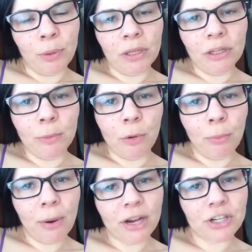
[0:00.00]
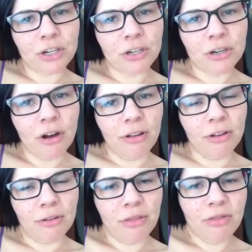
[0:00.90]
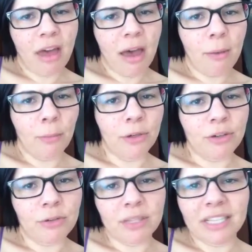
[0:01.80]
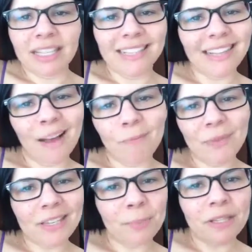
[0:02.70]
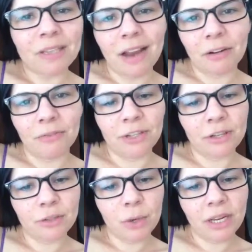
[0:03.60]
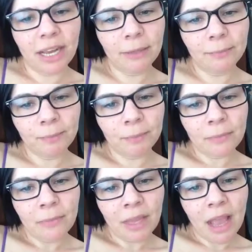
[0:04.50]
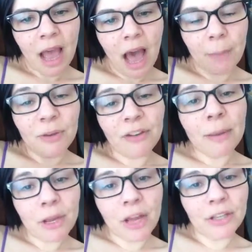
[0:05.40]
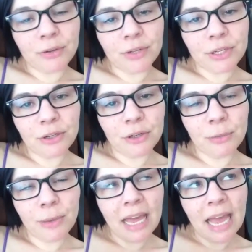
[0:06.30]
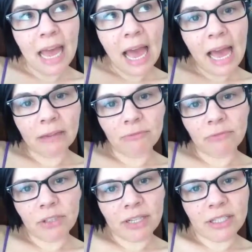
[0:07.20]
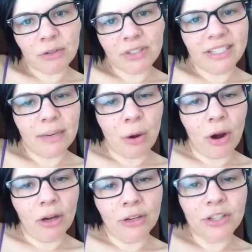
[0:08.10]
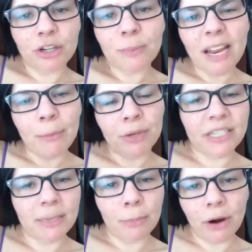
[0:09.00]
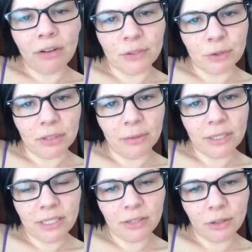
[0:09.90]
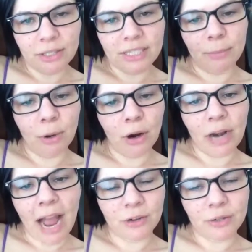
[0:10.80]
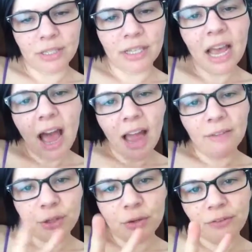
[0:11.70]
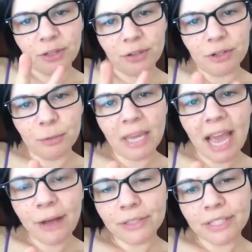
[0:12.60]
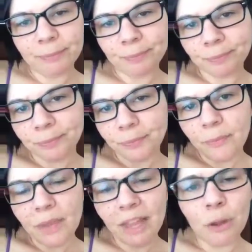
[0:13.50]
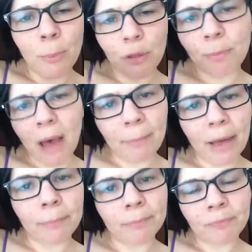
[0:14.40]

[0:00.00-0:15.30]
put a little more pressure on your thumb when you're doing this, because it depends on how your figure's working. You find me on YouTube it's Christine Barger. You search my name, Christine Barger Ventriloquist or Christine Barger Actress. I have 2 different YouTube accounts. They'll both pop up.